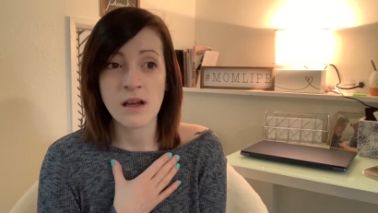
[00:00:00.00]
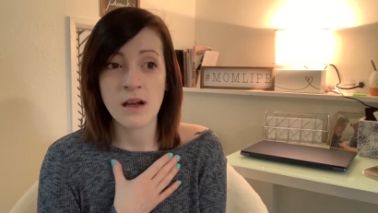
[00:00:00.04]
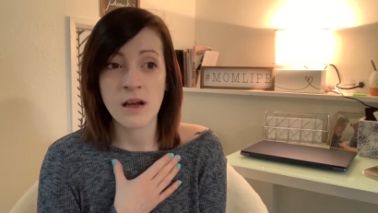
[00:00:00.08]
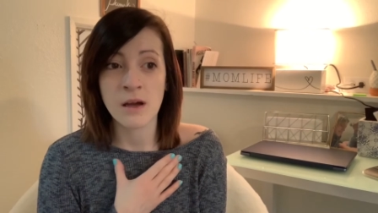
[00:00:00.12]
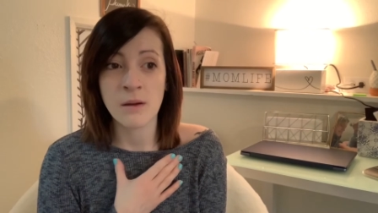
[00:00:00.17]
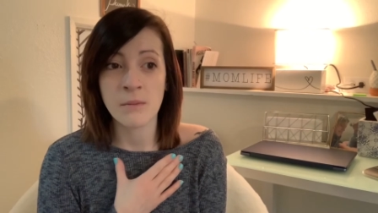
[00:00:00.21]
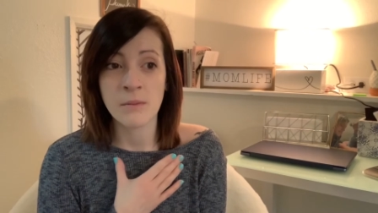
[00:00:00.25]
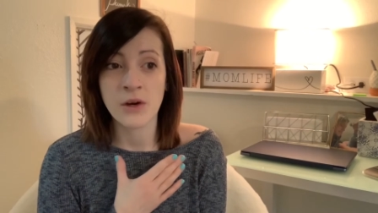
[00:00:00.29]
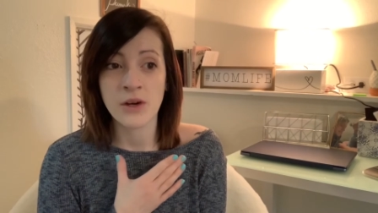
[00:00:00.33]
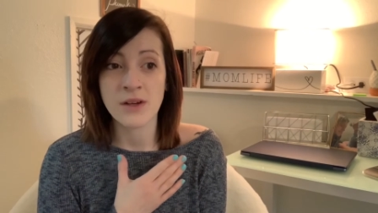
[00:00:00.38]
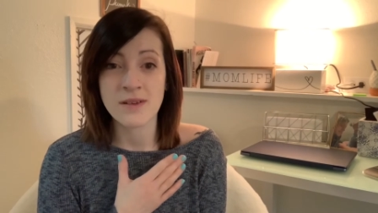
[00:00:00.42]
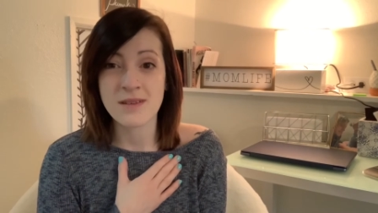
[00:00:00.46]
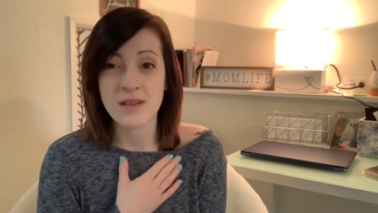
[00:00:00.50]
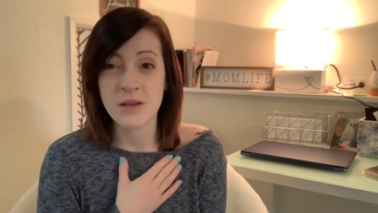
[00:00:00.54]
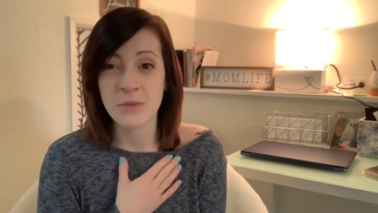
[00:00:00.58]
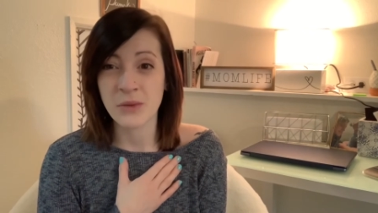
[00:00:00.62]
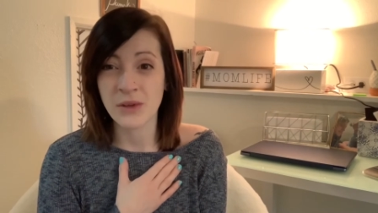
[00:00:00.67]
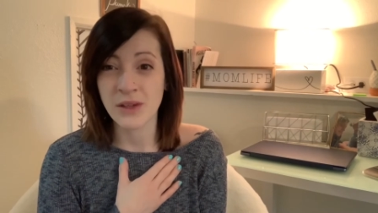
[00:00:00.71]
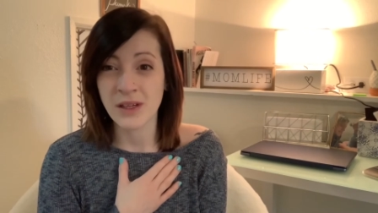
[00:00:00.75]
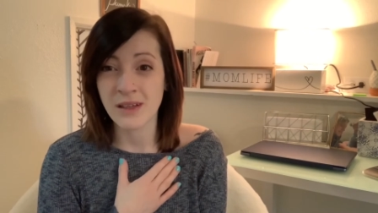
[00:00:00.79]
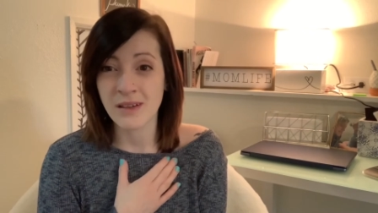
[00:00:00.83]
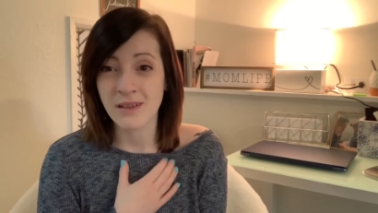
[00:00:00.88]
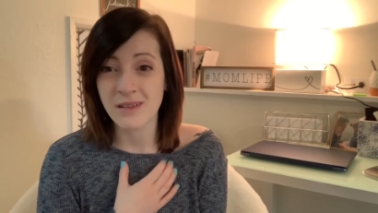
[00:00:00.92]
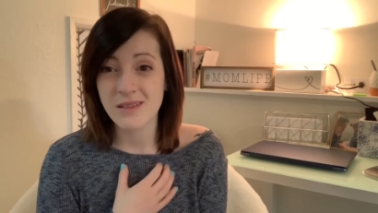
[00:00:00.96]
our
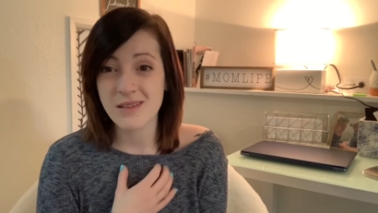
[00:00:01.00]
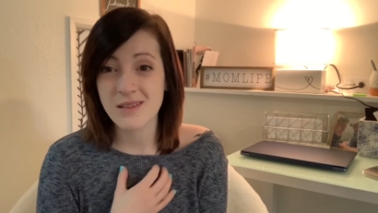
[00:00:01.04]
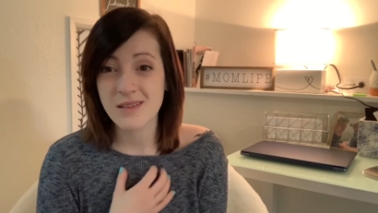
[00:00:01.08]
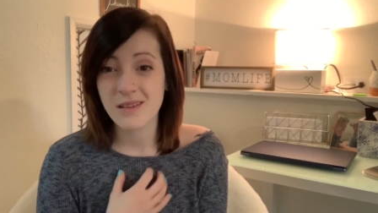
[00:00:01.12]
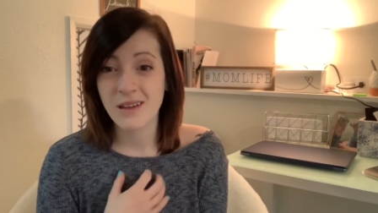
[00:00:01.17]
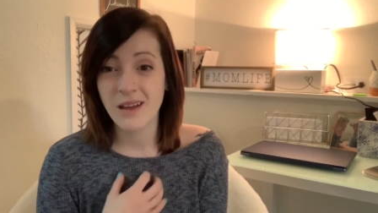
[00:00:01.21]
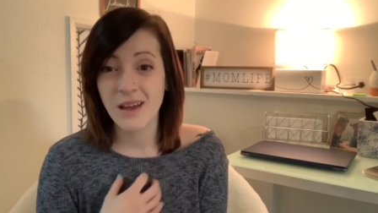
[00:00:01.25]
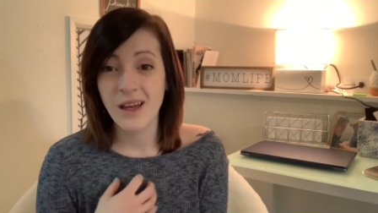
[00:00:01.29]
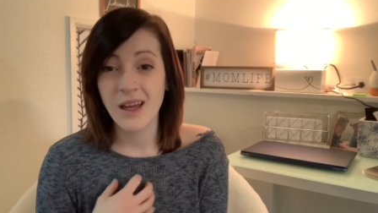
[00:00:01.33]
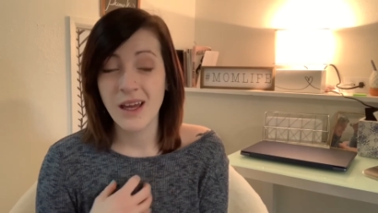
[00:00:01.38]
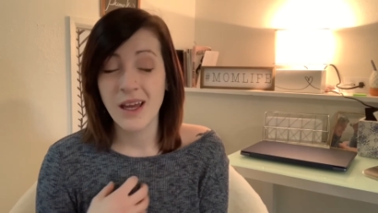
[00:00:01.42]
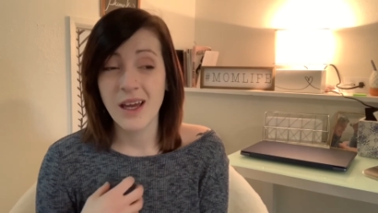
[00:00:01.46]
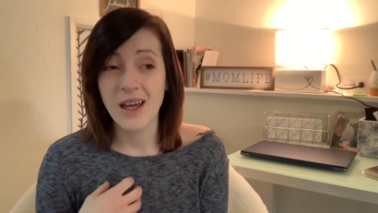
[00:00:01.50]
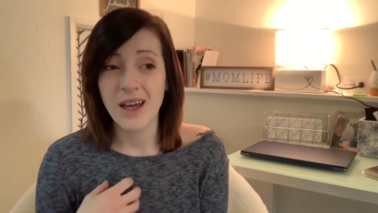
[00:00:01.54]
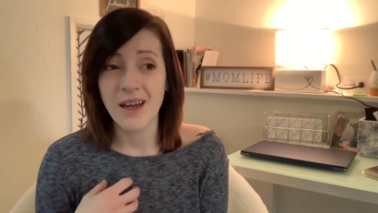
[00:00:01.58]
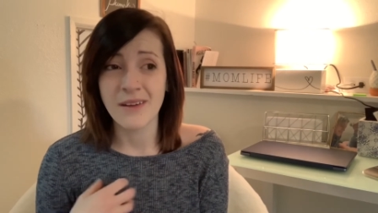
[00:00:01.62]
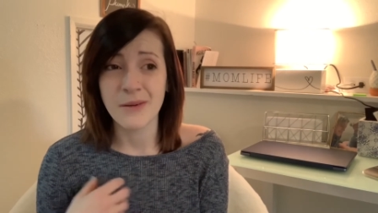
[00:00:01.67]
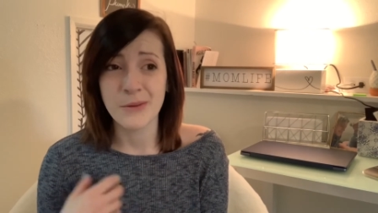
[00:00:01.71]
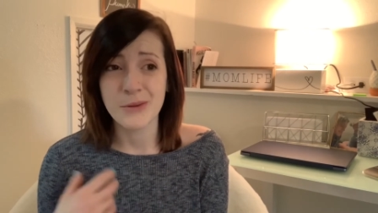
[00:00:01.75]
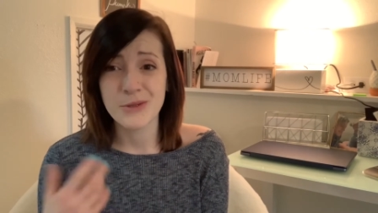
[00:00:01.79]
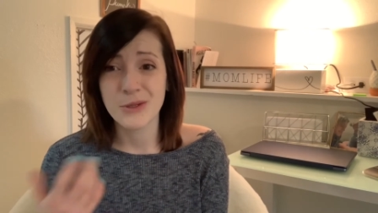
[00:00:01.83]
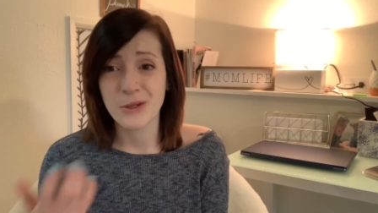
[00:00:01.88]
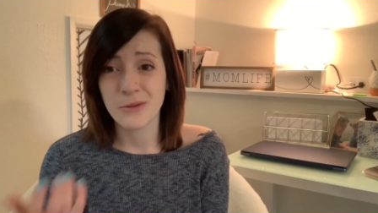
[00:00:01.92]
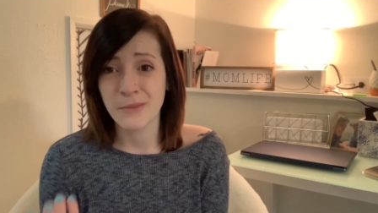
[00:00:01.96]
siblings, and
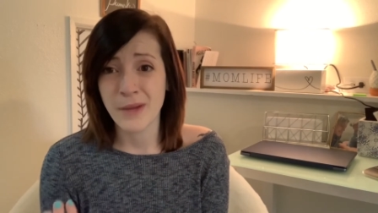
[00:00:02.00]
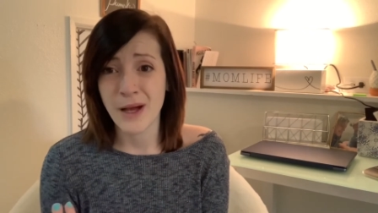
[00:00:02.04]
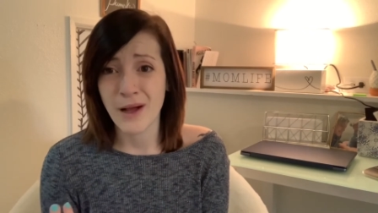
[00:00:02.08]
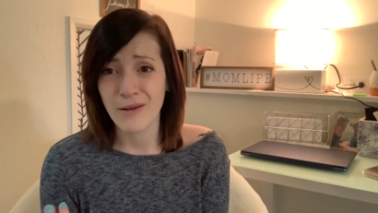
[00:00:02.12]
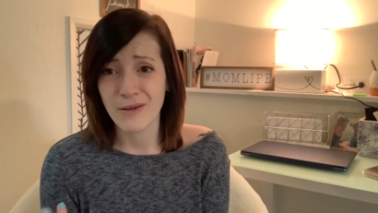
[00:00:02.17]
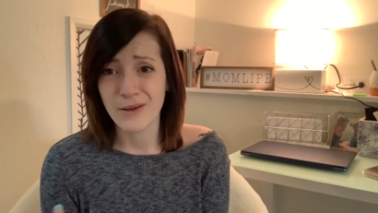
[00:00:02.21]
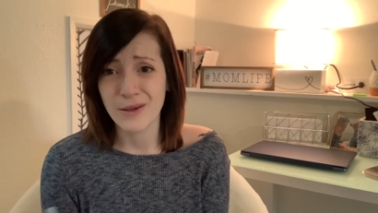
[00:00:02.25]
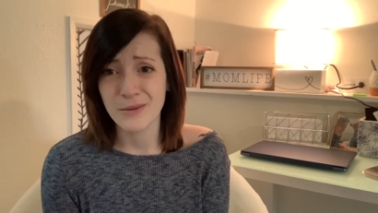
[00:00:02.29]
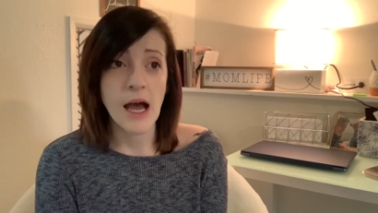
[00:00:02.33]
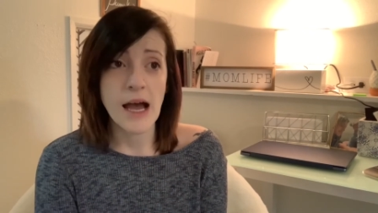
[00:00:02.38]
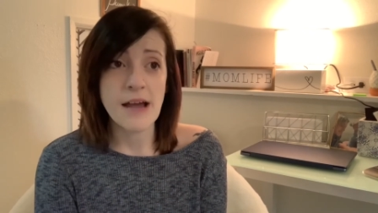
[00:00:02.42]
then we told Malcolm.